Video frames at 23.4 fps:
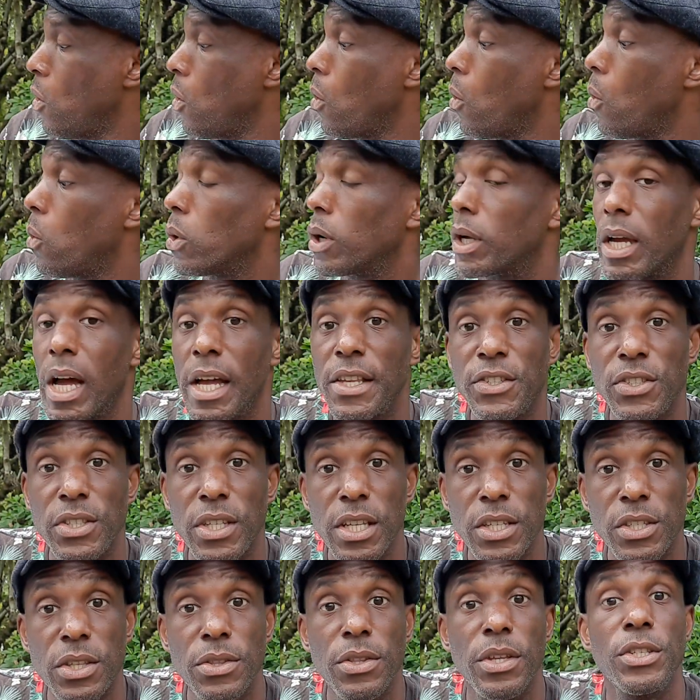
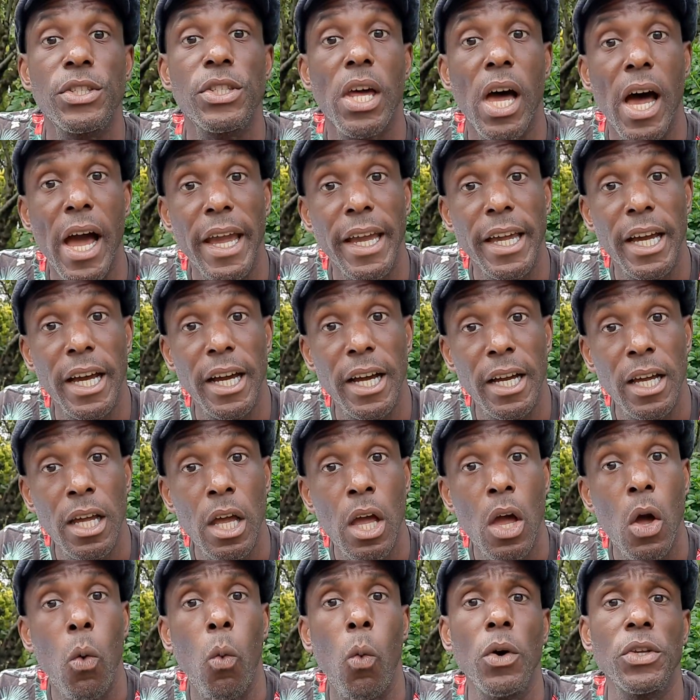Augustus the tiger
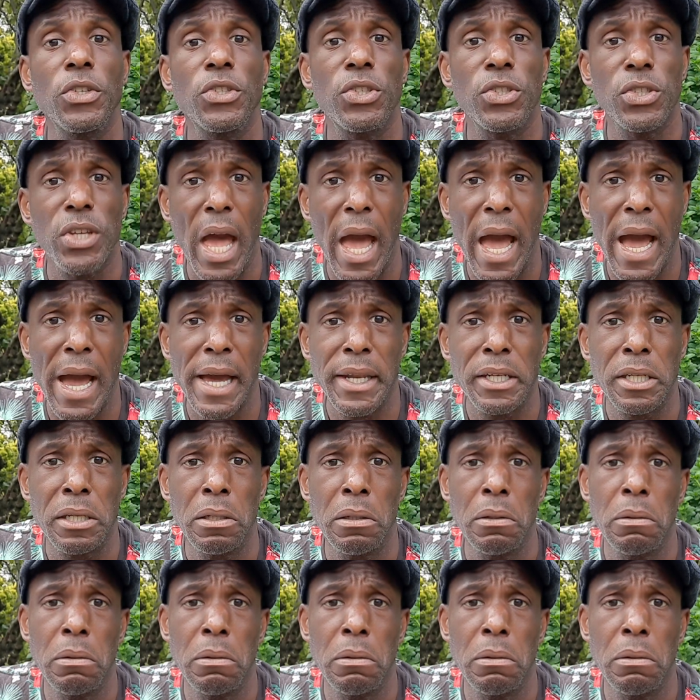was sad.